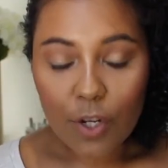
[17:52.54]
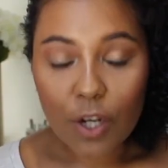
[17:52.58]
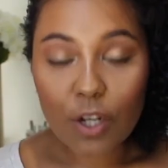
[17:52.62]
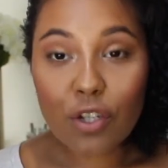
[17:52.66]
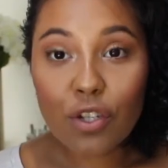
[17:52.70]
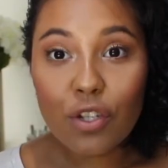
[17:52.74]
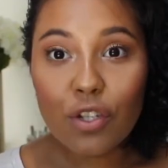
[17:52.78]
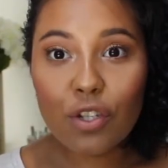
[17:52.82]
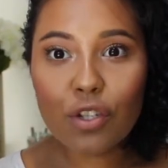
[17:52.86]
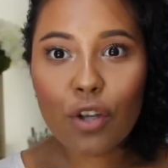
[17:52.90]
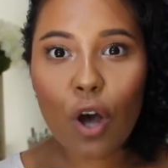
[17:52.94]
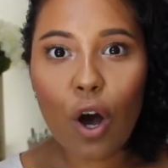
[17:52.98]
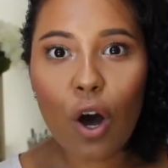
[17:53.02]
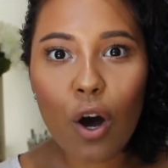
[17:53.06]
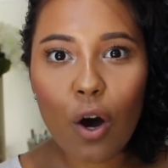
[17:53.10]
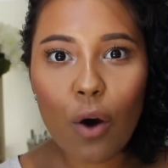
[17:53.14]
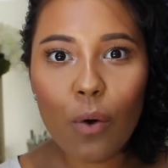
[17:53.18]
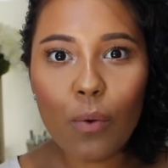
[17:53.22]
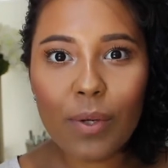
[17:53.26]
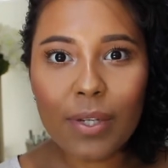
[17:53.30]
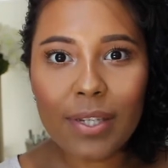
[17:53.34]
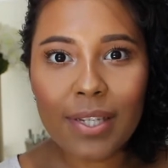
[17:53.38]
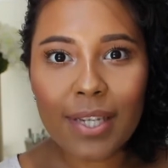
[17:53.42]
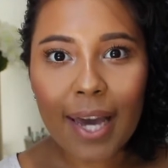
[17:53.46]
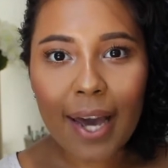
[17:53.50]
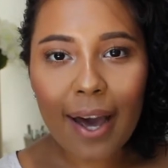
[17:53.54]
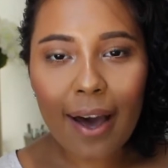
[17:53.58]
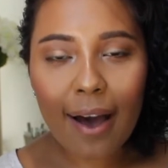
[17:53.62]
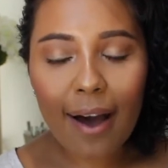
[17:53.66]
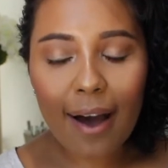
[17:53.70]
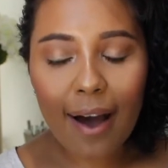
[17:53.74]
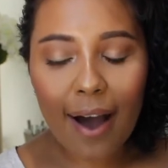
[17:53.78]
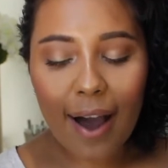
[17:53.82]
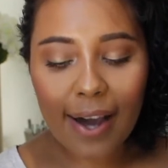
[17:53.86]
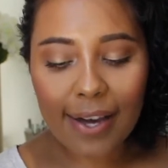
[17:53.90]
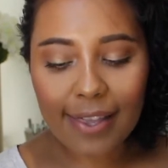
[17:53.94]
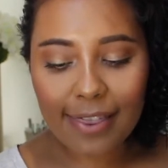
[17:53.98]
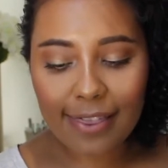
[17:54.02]
So
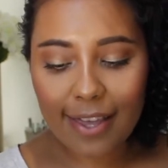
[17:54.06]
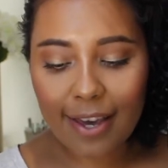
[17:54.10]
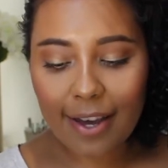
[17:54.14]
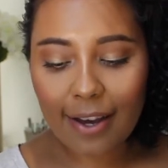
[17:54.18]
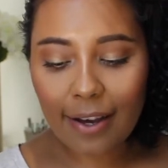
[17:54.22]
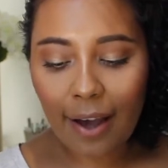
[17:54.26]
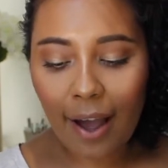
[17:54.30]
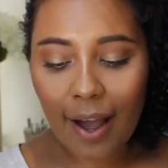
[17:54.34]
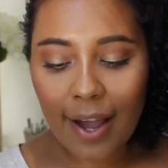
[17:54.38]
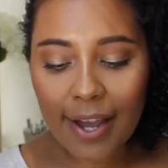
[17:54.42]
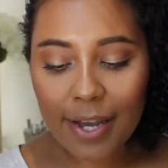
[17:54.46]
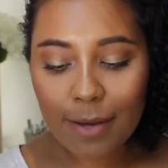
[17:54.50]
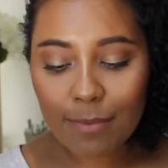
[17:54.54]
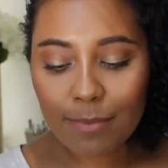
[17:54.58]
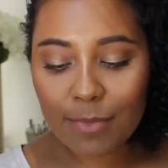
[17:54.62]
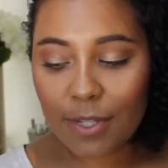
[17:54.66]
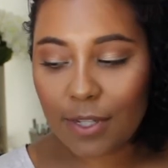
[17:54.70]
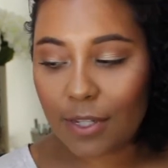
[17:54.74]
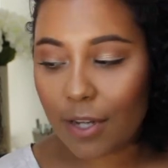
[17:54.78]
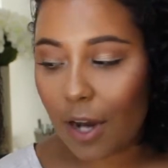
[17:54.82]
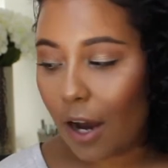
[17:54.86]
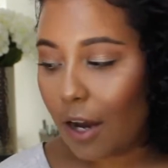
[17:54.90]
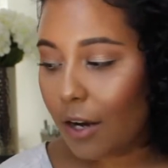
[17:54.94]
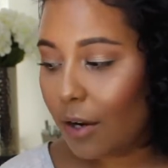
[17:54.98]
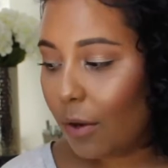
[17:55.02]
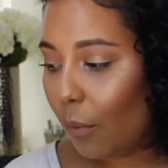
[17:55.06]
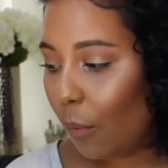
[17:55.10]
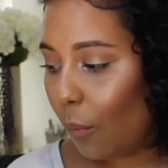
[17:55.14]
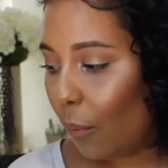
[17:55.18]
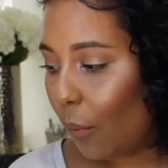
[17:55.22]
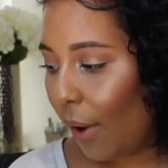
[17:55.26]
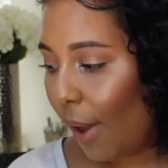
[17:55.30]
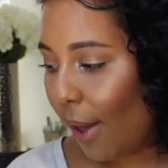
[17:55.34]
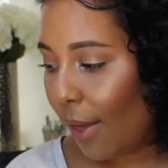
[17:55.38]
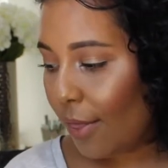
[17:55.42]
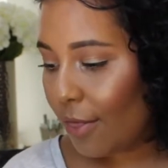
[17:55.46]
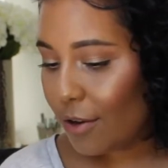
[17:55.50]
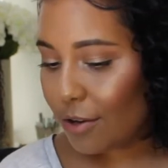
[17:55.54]
yeah, I think I am done
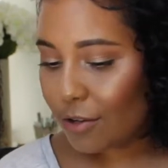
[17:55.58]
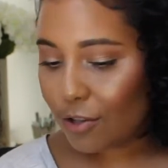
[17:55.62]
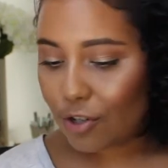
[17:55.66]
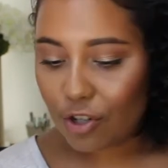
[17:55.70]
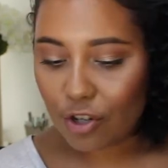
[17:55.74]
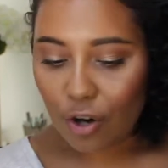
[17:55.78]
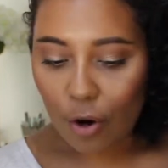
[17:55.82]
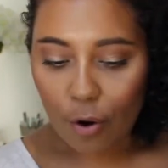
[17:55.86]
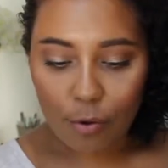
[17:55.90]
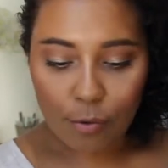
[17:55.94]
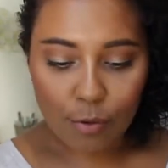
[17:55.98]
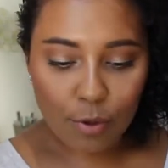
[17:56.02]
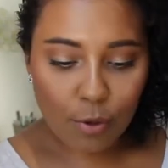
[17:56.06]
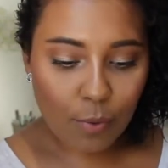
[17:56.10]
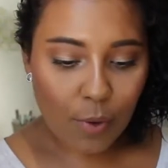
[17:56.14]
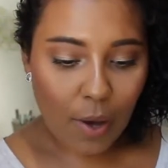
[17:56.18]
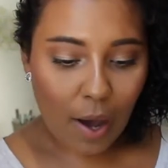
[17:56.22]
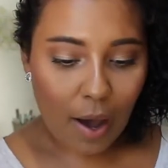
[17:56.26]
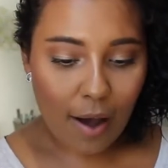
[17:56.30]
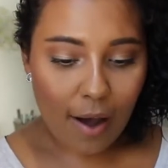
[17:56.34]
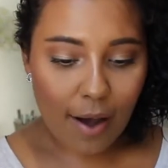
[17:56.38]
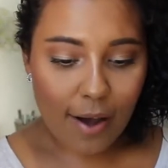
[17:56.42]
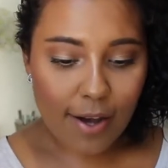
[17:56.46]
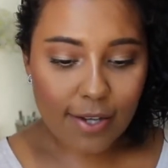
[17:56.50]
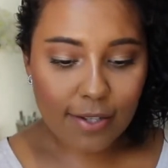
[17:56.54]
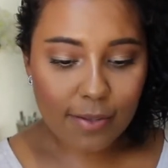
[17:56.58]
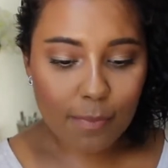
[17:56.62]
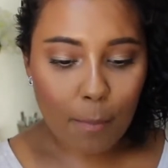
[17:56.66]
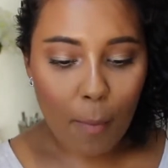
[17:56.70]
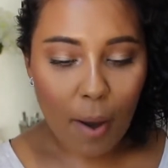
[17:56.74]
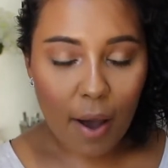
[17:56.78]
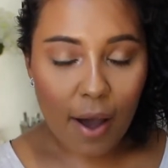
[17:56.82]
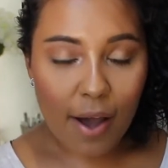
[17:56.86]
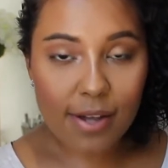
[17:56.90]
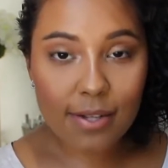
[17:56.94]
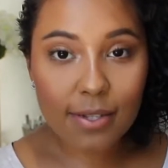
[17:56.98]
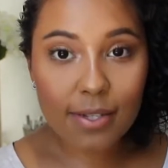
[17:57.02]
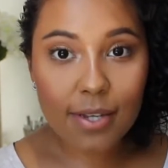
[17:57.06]
with showing you guys
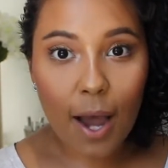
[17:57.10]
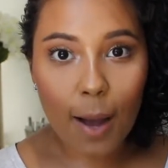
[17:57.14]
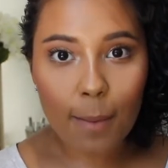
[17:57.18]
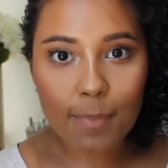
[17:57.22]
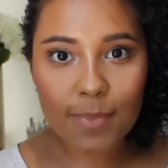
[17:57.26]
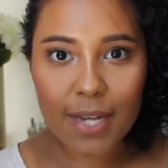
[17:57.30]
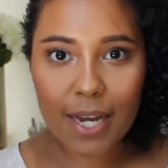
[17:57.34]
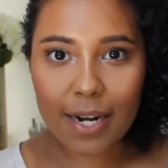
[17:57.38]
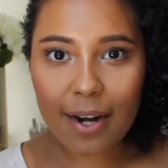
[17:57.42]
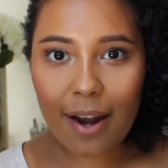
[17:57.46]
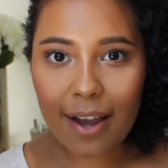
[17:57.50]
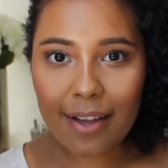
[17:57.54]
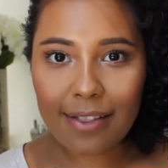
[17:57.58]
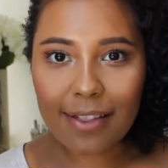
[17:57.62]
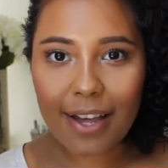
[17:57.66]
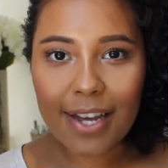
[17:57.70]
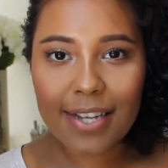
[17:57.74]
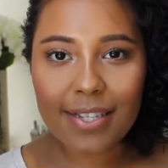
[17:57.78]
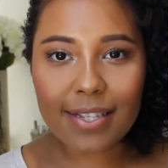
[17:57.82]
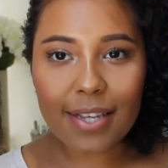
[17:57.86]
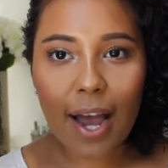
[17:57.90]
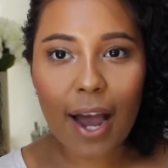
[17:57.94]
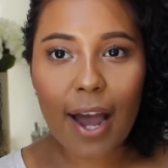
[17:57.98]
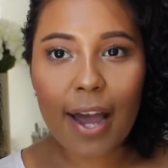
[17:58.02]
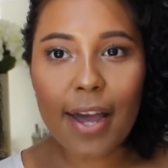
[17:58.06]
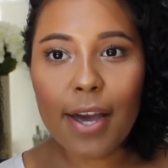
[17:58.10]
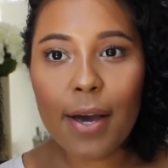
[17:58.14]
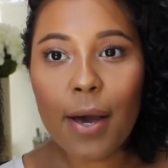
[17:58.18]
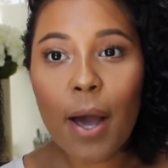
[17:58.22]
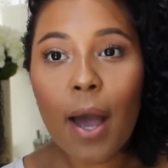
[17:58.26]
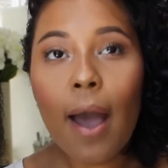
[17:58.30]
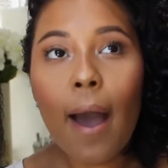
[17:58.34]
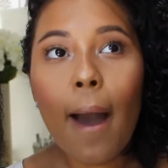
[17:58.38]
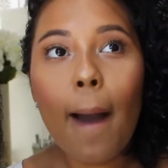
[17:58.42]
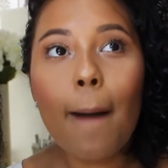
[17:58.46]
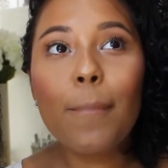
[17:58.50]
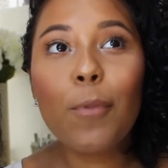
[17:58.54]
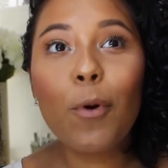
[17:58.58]
my top 10 highlights. I
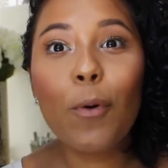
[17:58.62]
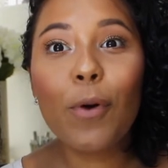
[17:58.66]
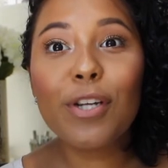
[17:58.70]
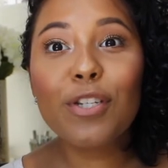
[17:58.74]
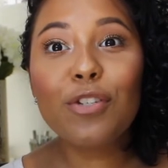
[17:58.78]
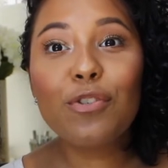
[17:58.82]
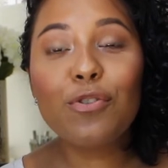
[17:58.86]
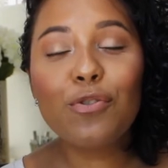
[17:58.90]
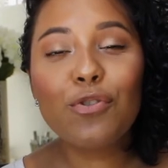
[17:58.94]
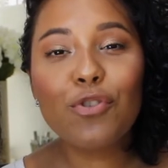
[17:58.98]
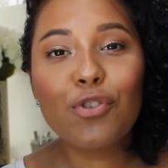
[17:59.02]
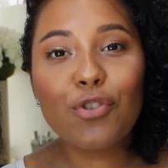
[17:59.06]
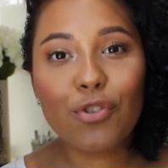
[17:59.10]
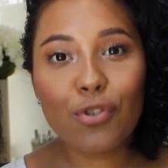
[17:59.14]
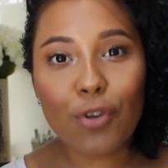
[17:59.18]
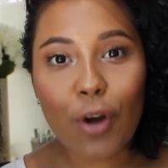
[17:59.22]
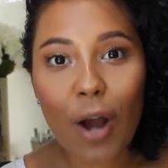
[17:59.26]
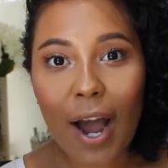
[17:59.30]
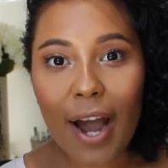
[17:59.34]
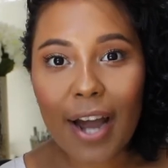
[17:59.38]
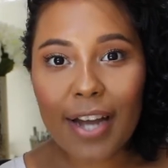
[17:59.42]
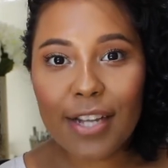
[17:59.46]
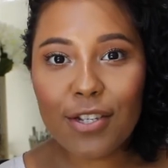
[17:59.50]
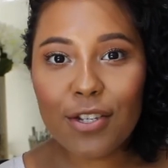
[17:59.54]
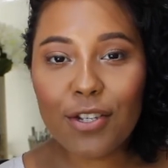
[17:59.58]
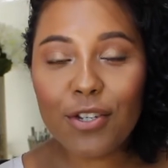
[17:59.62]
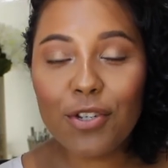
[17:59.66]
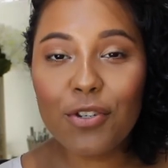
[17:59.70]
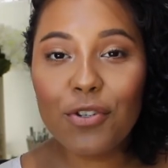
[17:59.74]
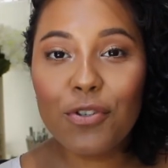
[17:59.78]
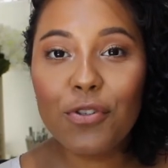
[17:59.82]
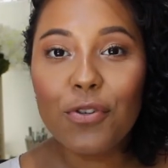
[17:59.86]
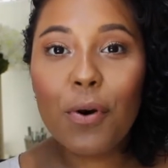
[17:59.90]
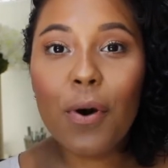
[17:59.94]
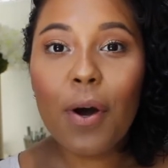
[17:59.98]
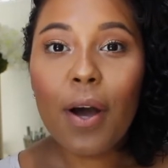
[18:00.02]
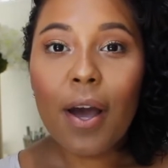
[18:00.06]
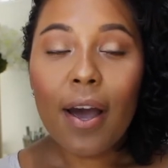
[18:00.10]
am going to try
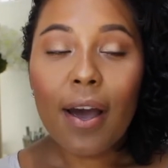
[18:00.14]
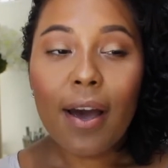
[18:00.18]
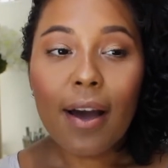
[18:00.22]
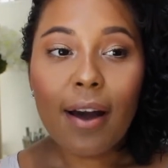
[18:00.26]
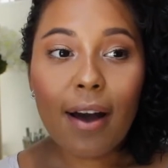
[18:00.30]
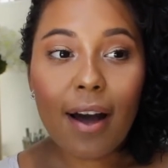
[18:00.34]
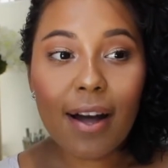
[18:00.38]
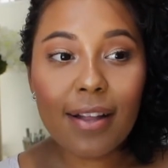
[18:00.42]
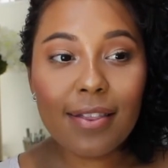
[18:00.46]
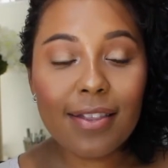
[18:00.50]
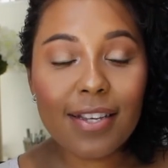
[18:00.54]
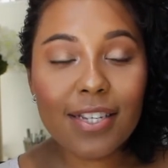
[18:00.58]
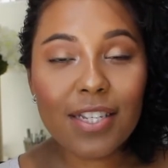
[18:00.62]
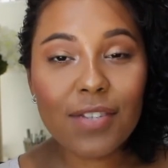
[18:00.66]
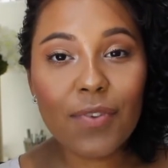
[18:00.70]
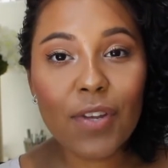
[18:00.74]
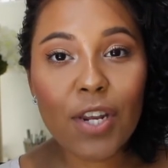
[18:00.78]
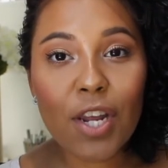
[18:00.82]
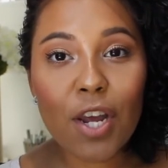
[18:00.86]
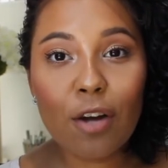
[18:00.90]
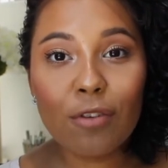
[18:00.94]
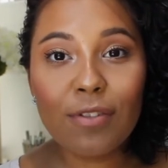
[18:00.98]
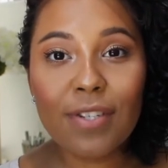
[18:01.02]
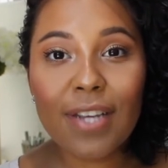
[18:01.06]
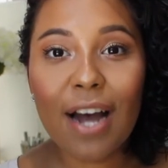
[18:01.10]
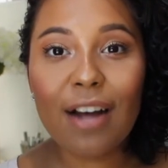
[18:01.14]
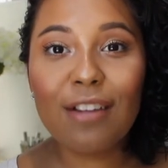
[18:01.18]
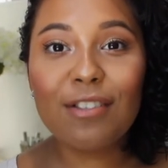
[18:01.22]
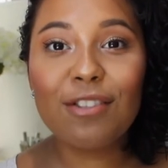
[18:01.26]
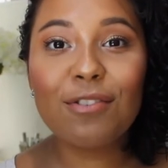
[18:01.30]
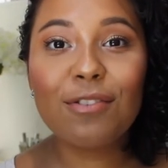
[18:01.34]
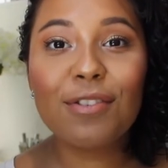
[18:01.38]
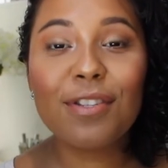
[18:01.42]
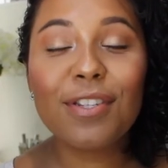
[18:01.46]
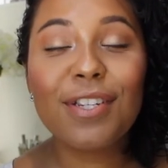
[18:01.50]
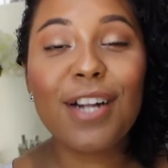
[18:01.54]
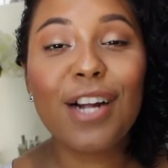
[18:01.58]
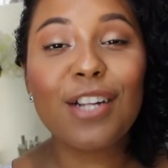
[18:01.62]
to cut this video down
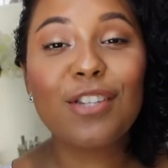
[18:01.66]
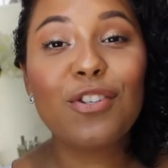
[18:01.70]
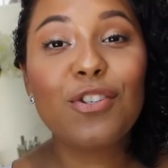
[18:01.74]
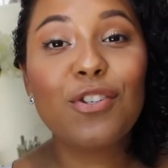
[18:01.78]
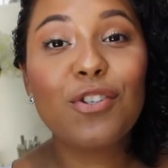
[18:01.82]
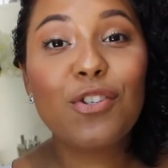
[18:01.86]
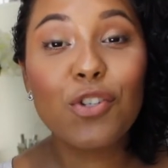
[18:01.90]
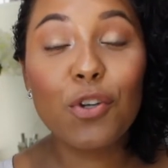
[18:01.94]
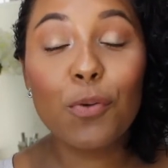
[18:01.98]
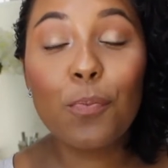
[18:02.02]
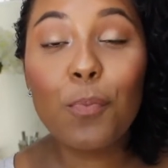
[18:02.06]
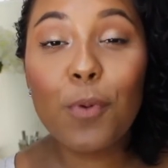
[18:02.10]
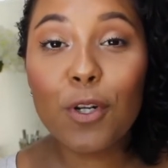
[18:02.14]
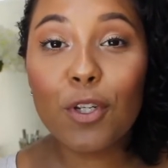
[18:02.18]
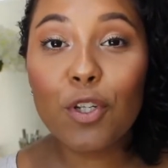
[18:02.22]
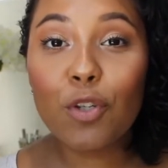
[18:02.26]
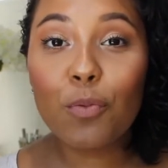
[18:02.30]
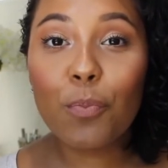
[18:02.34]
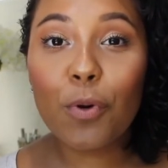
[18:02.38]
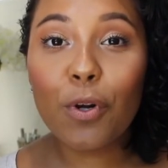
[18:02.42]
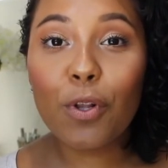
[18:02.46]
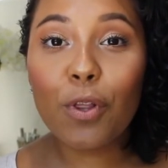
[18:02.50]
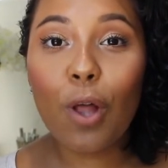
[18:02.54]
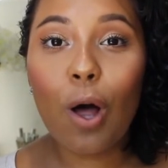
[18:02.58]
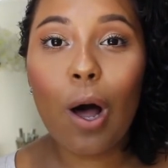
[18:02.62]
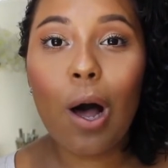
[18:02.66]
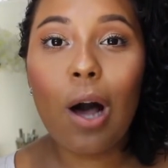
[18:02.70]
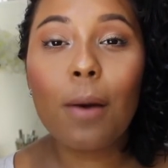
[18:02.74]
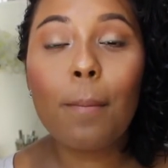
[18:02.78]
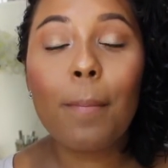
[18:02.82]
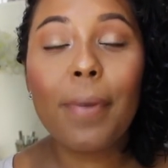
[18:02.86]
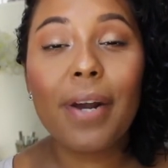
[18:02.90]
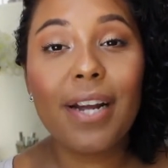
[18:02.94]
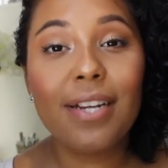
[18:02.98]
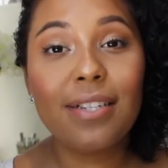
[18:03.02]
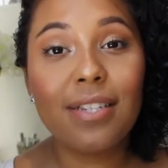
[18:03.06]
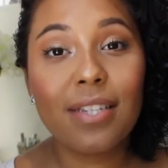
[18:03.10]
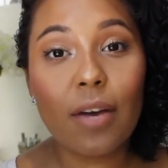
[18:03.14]
so it's not super duper long,
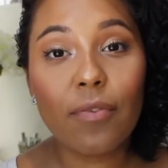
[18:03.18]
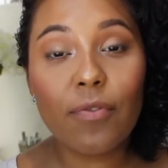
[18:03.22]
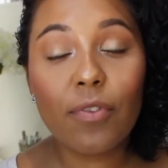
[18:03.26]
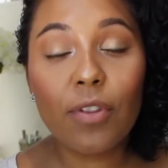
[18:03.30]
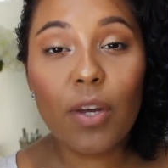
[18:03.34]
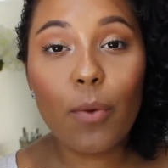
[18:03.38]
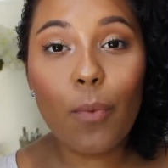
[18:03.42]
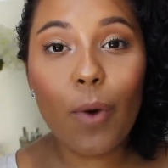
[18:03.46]
but I definitely